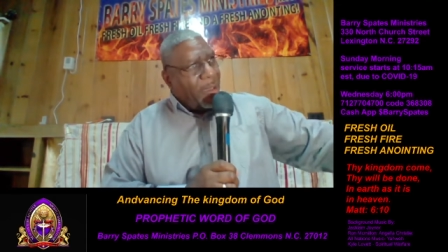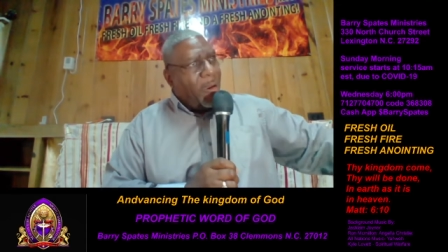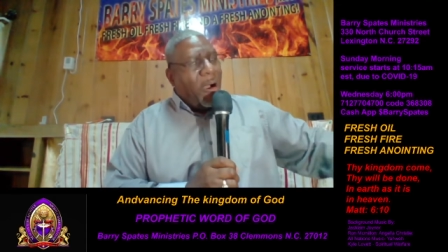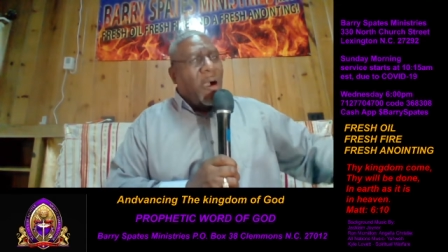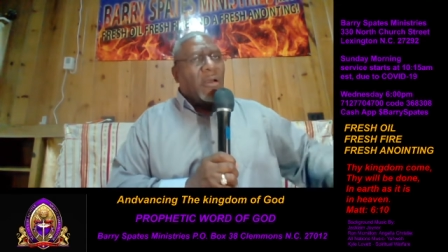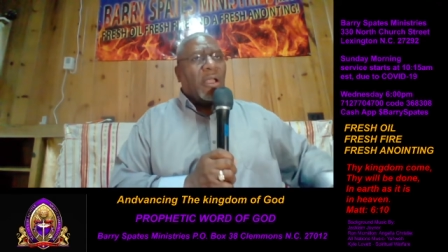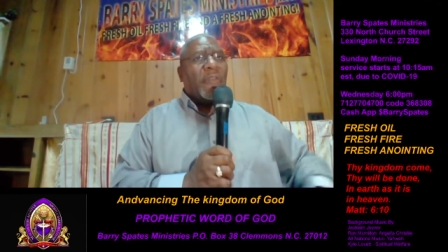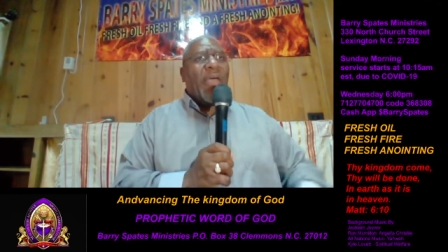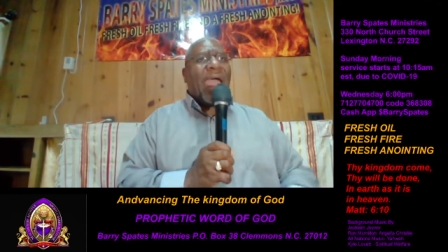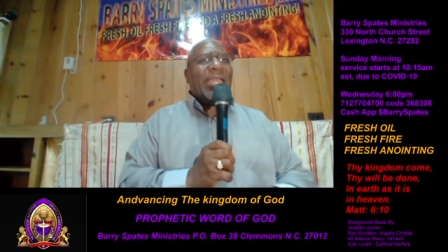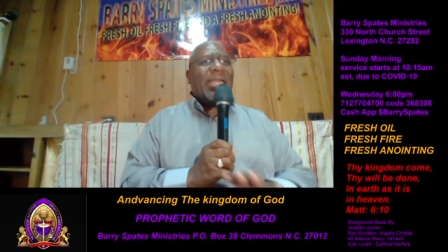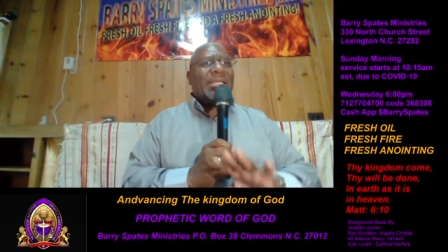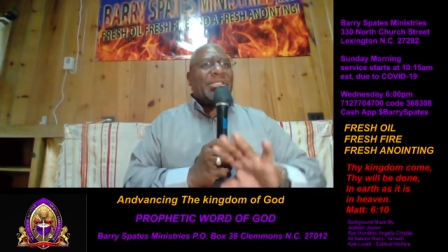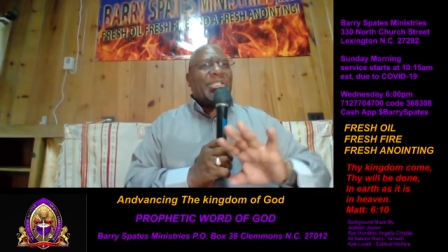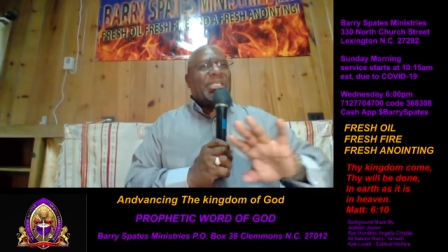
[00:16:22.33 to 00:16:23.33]
All of that
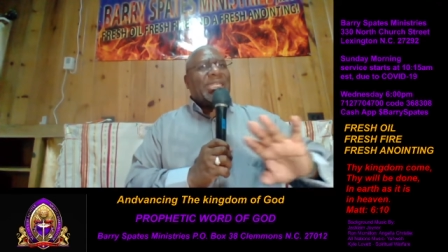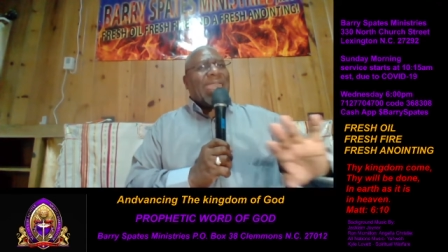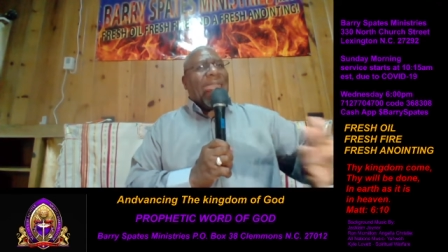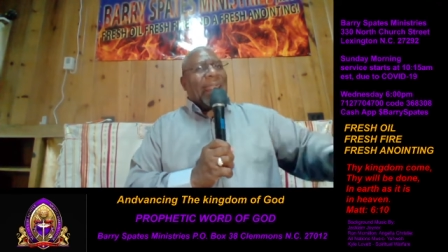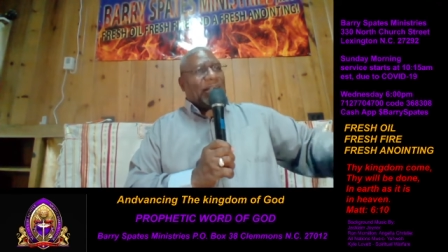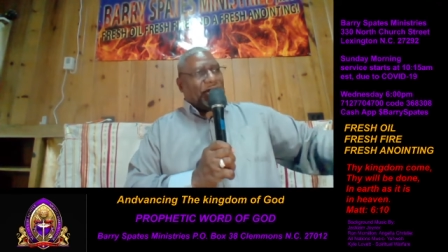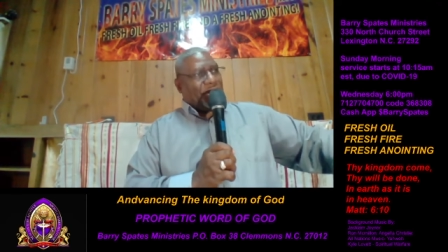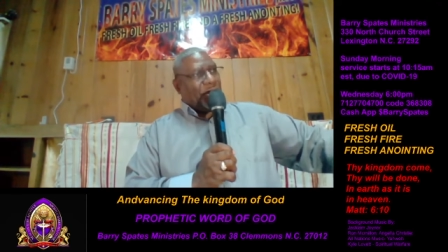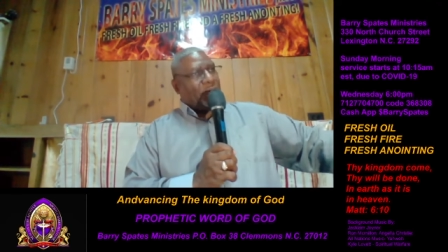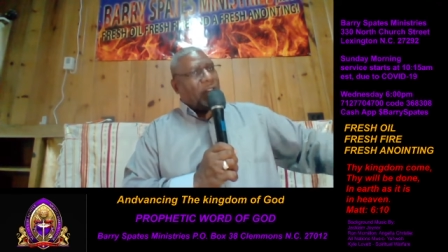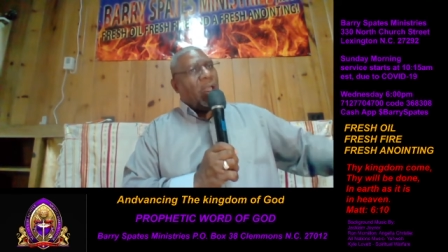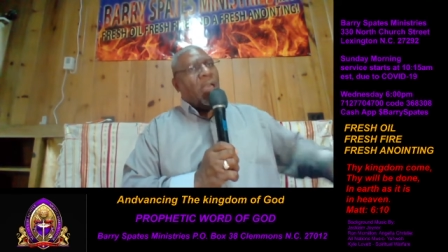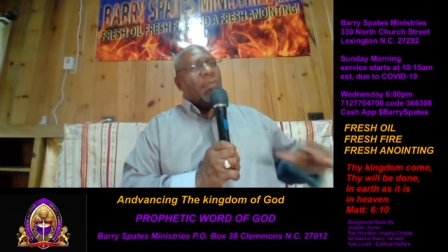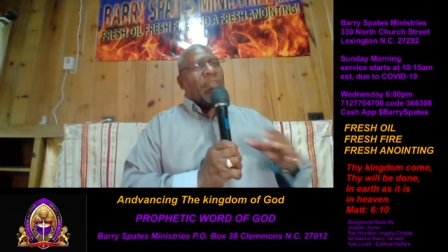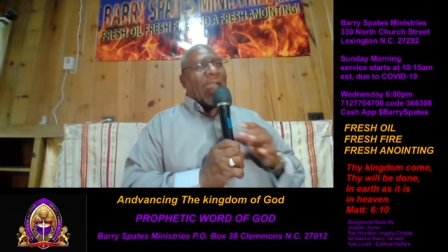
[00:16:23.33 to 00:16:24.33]
is canceled.
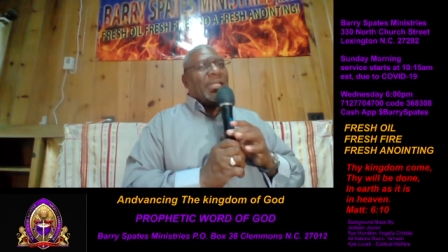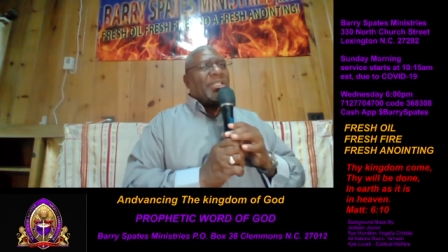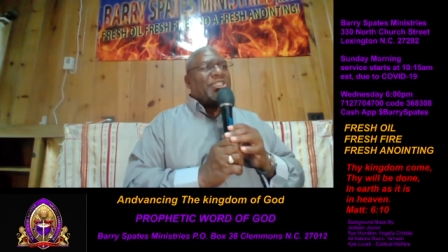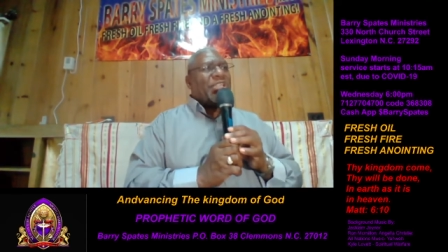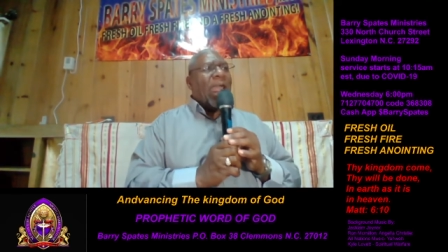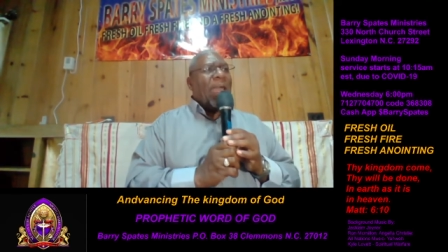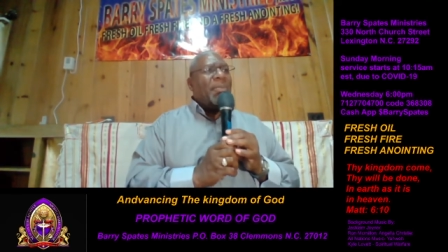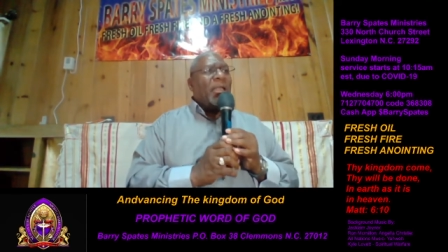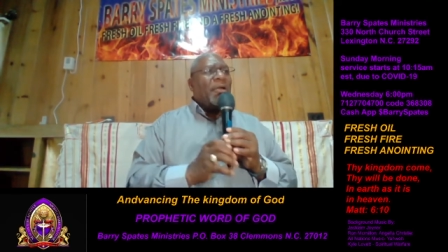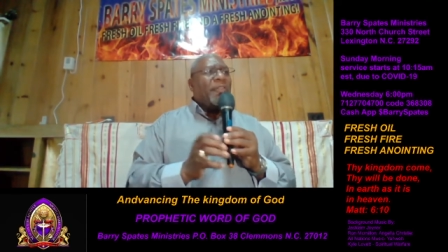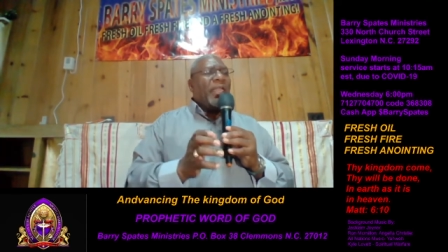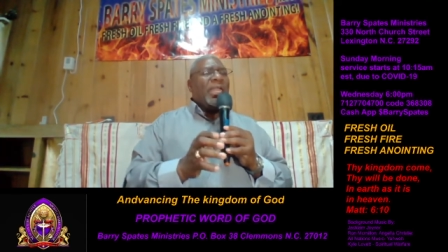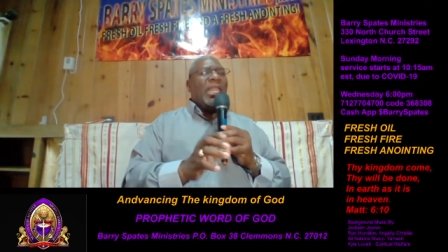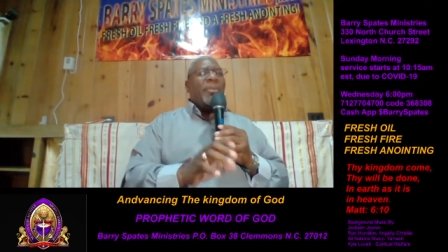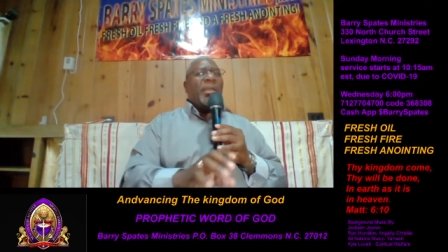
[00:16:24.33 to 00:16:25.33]
That assignment of
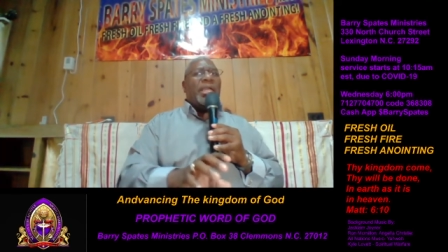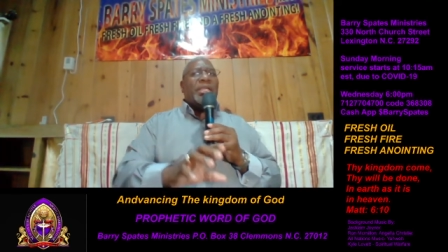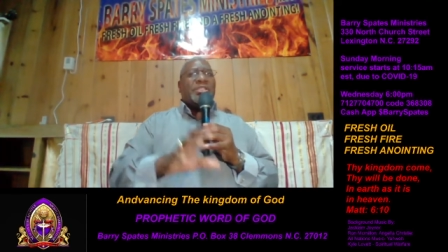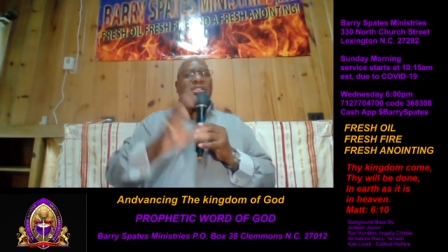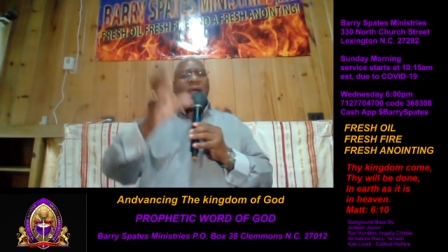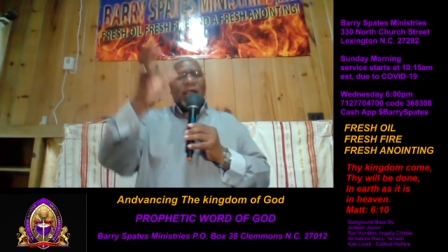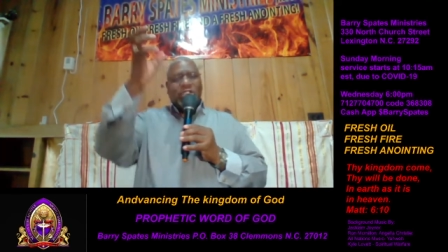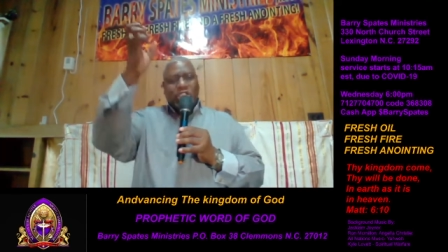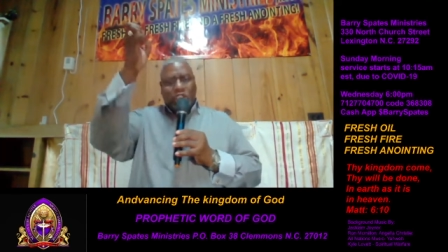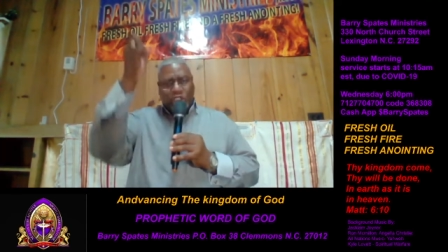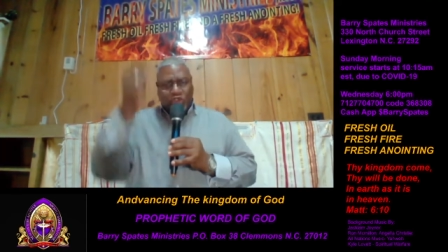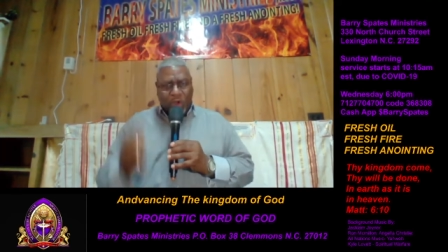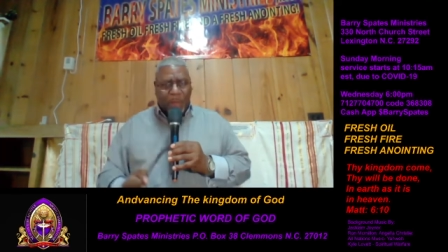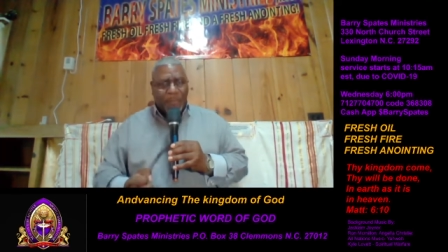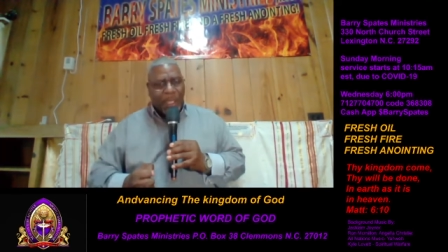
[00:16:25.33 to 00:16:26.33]
the enemy is now
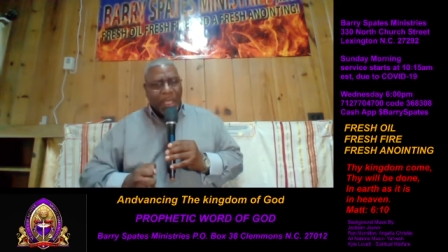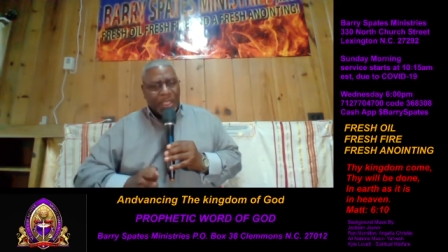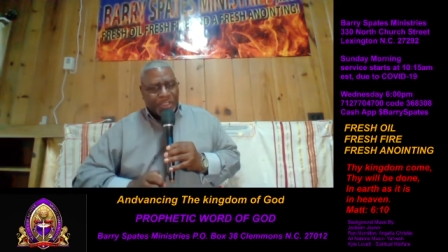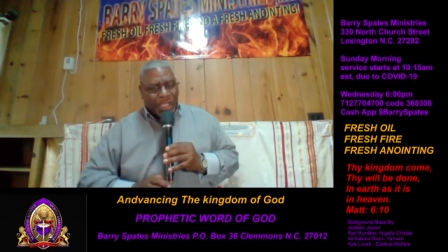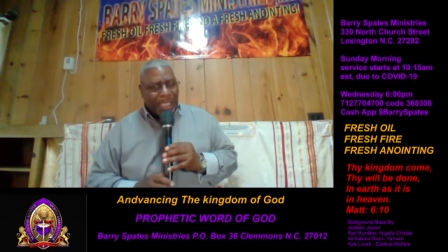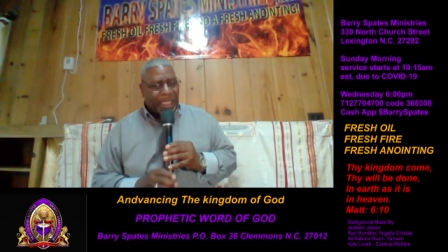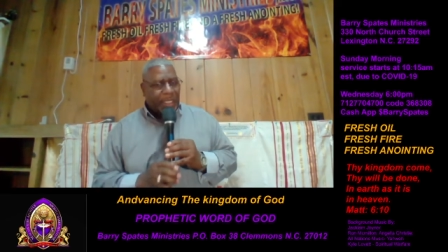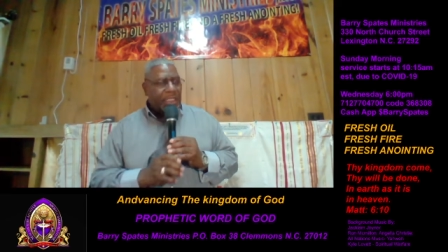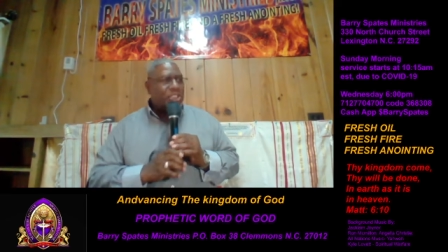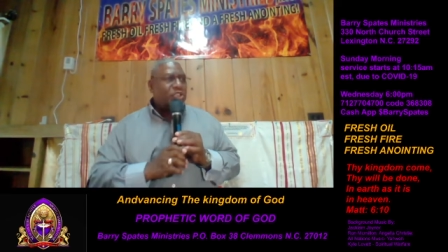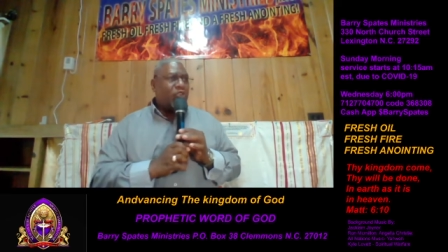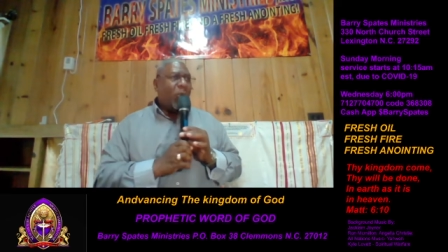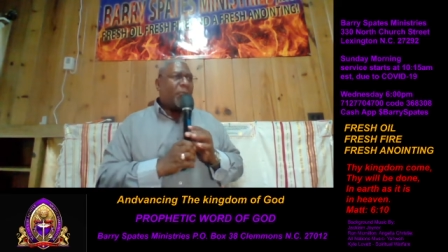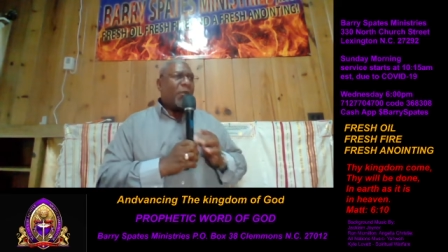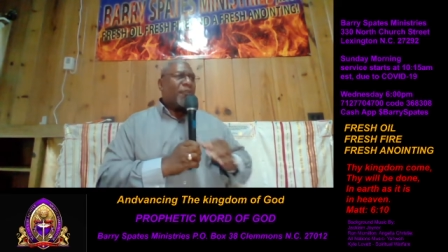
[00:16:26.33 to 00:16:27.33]
stripped. Satan is
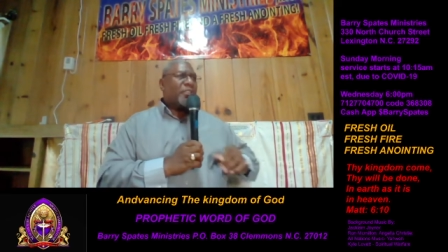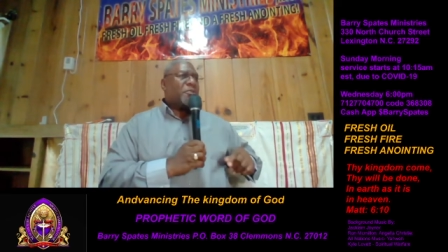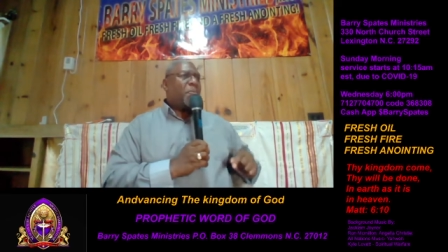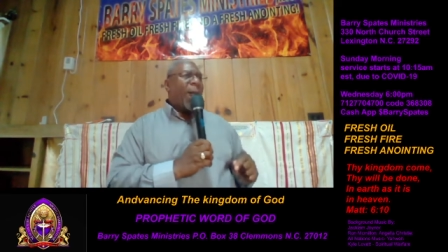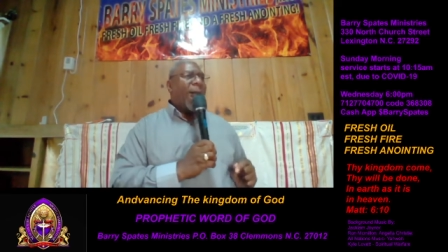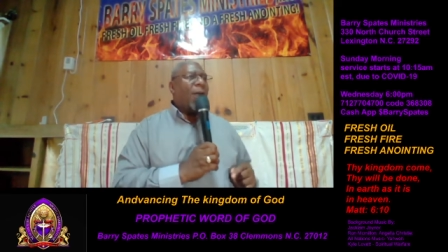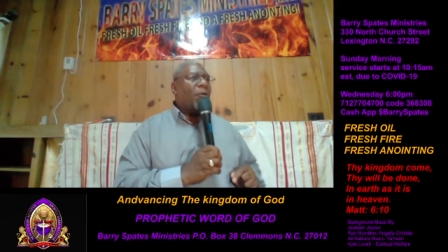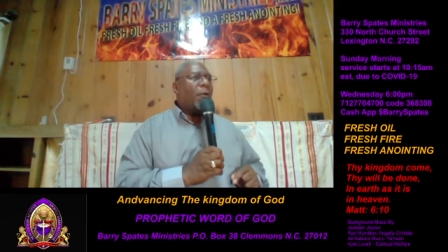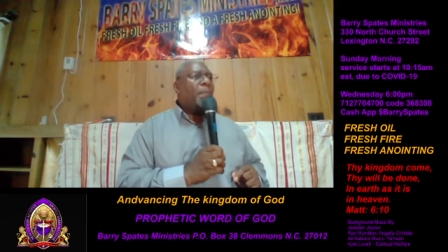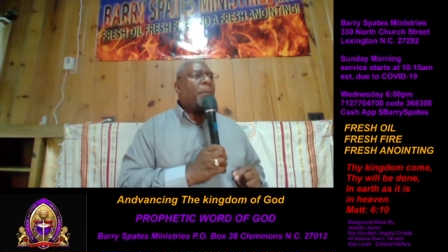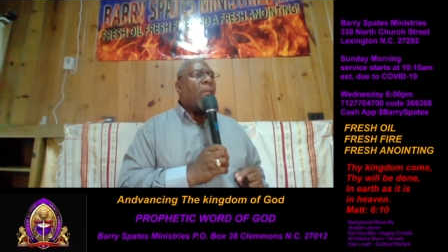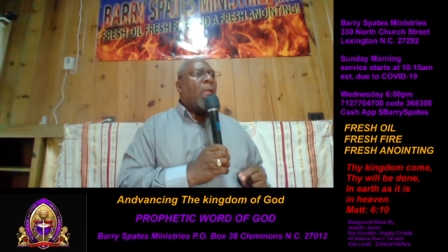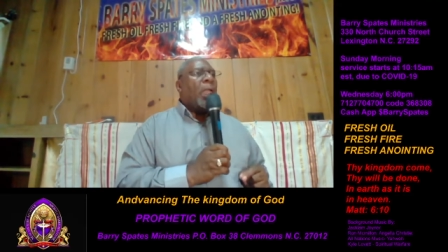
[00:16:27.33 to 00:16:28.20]
stripped of his power.